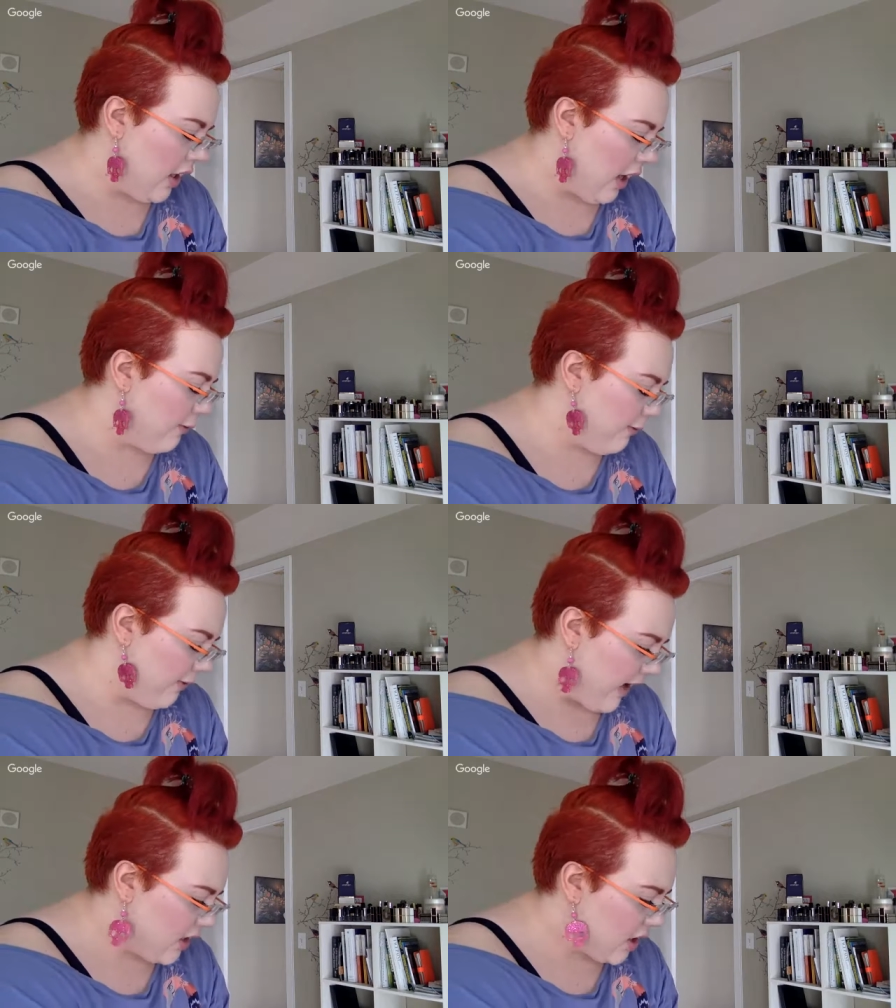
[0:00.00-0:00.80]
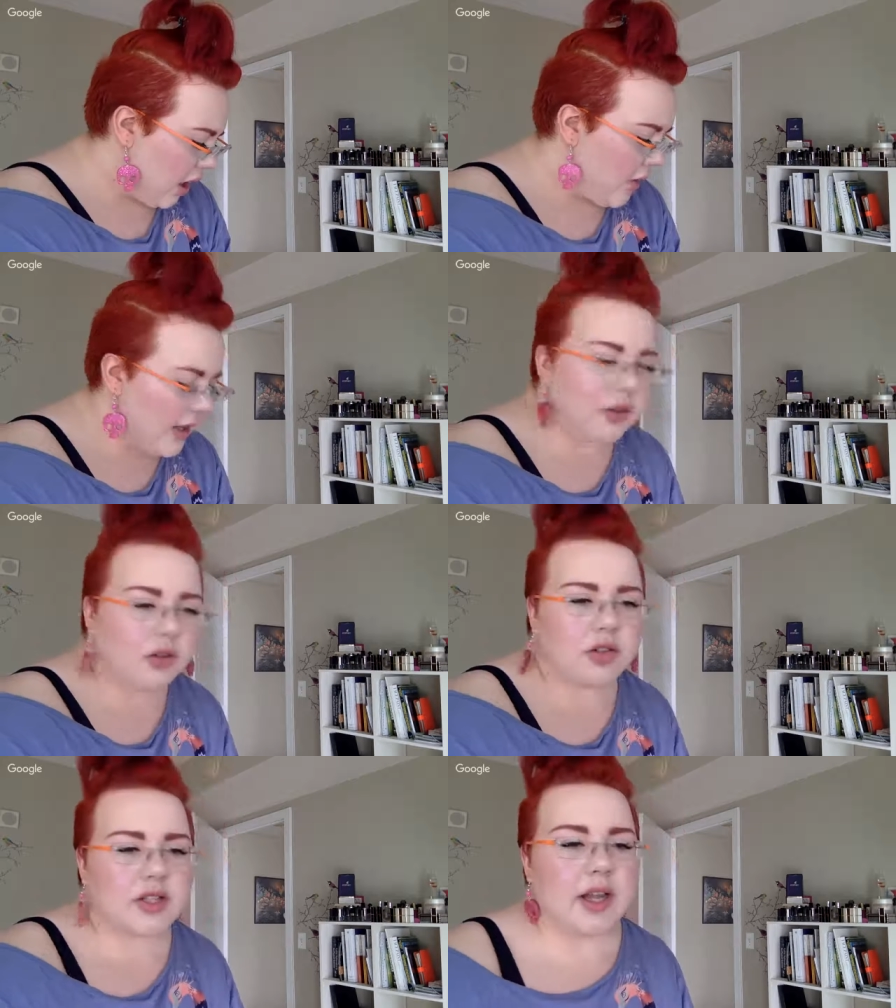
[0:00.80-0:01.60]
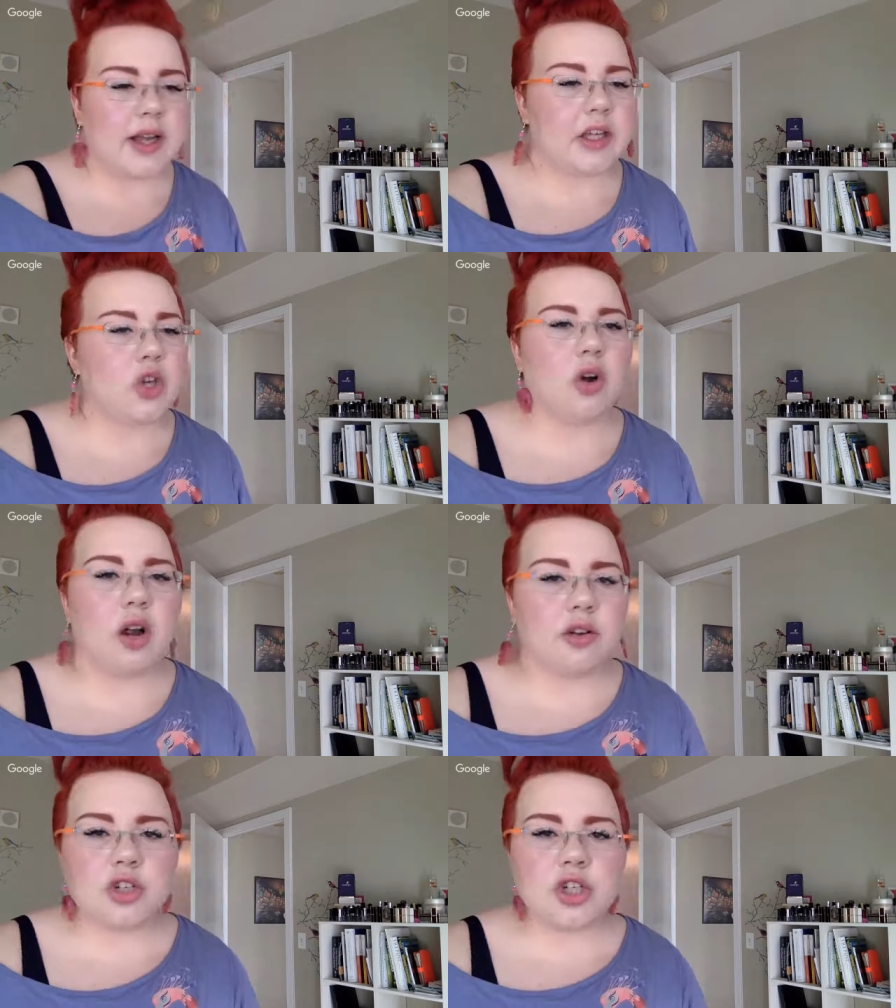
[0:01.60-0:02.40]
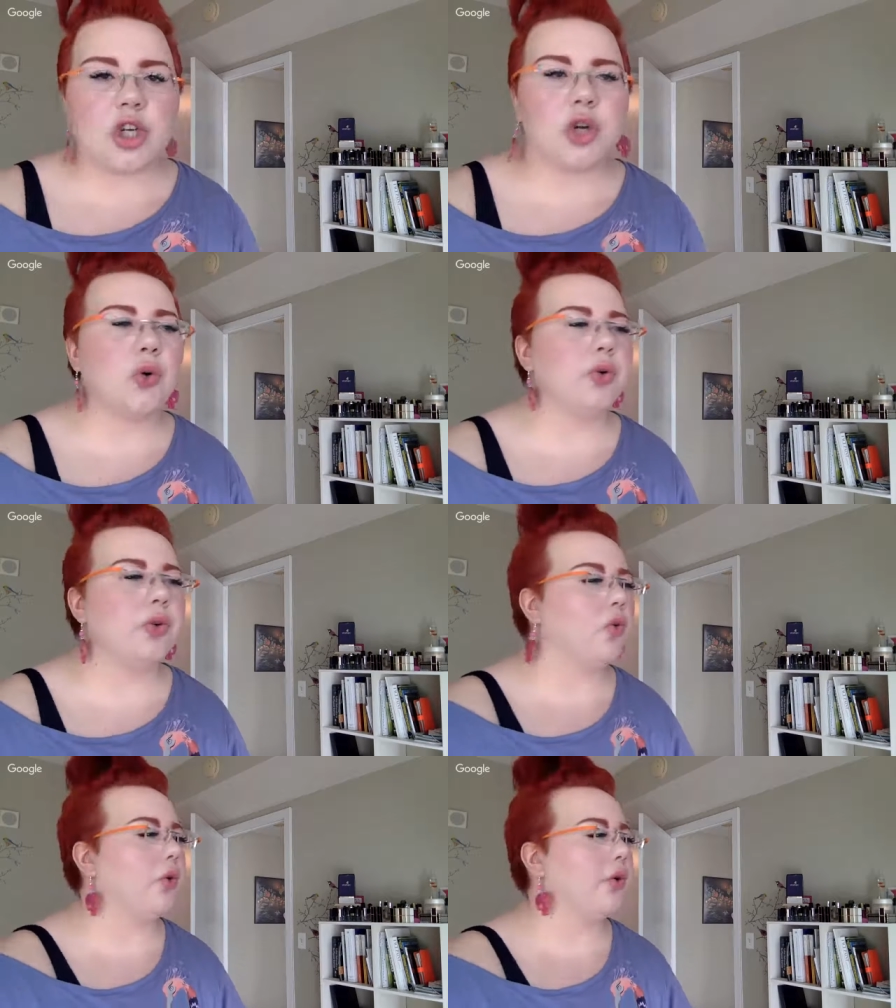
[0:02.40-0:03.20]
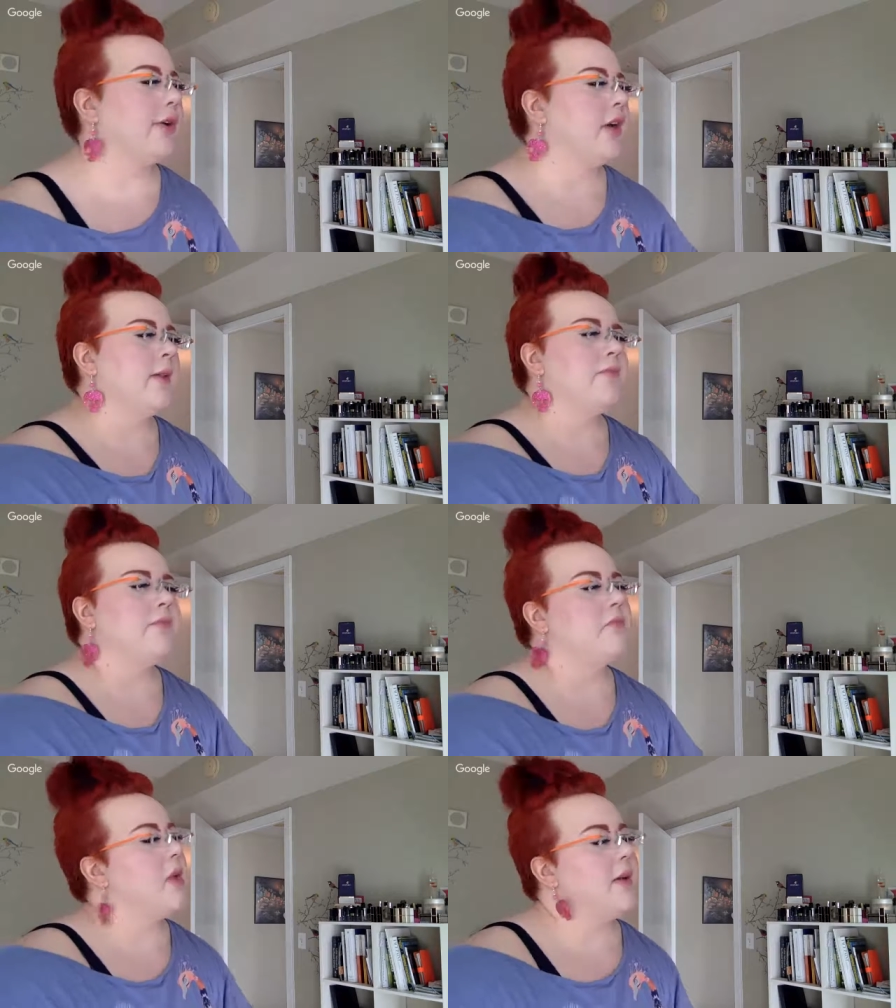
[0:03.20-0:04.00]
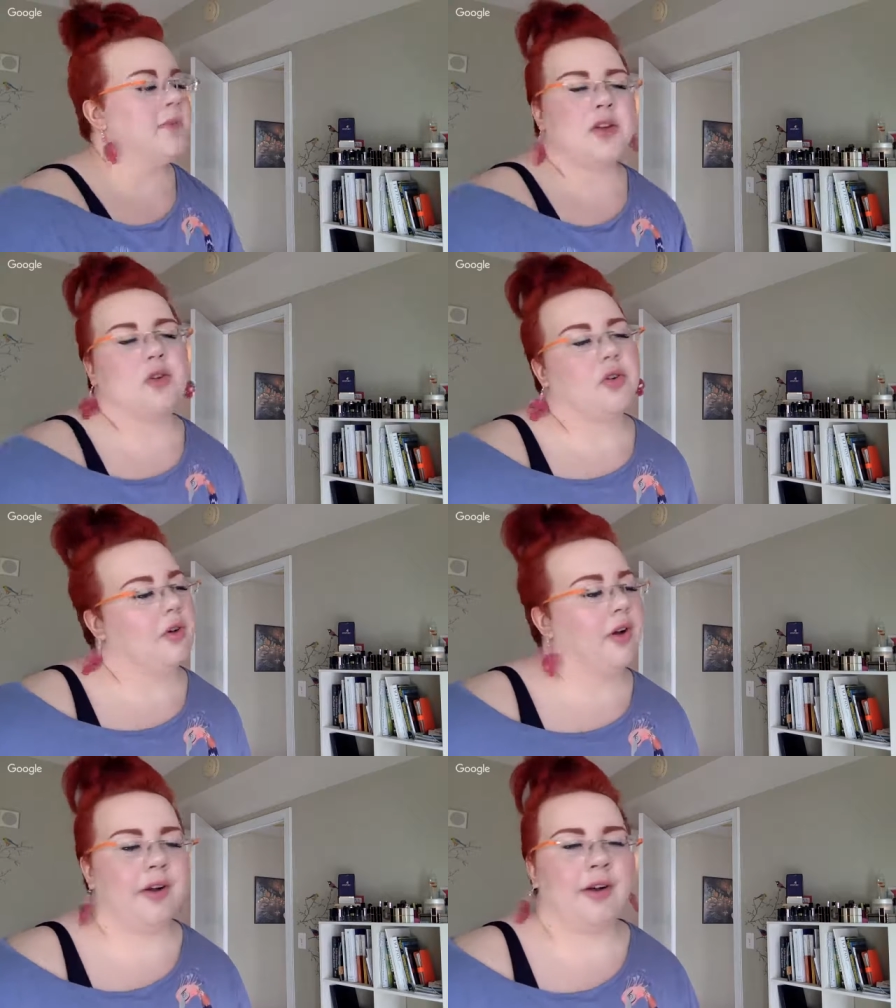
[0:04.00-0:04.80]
affect how it looks, like your undertone, or maybe you're